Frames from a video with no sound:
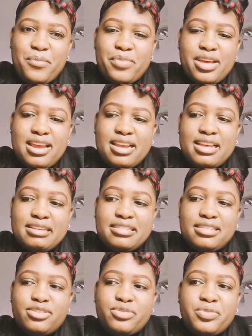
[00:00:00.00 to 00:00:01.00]
But I
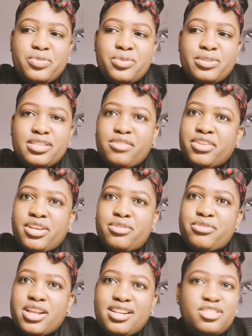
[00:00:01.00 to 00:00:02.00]
guess it's for saving
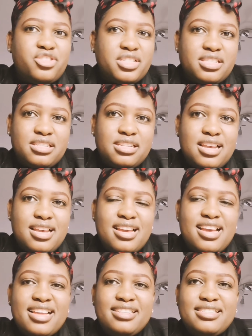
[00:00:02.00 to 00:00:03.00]
of
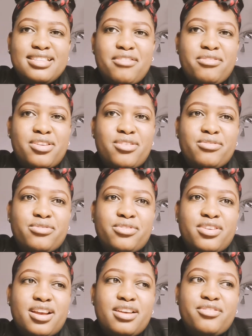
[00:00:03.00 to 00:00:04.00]
electricity and saving
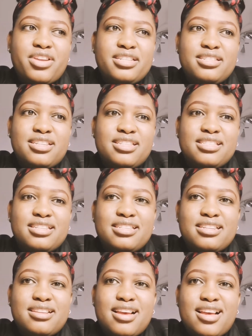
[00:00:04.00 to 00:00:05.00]
of. I read in a
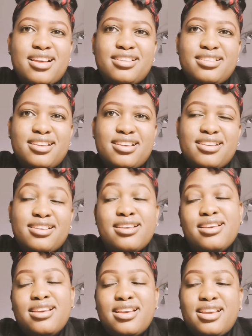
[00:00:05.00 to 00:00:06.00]
certain
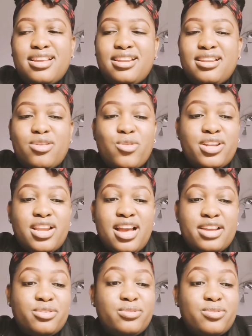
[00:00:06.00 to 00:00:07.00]
in
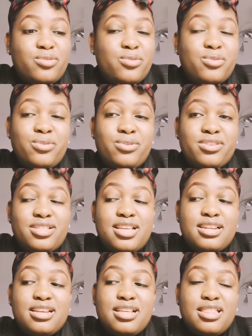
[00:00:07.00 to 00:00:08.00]
online on Google
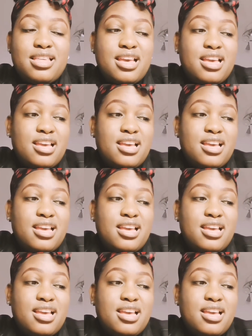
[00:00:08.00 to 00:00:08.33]
that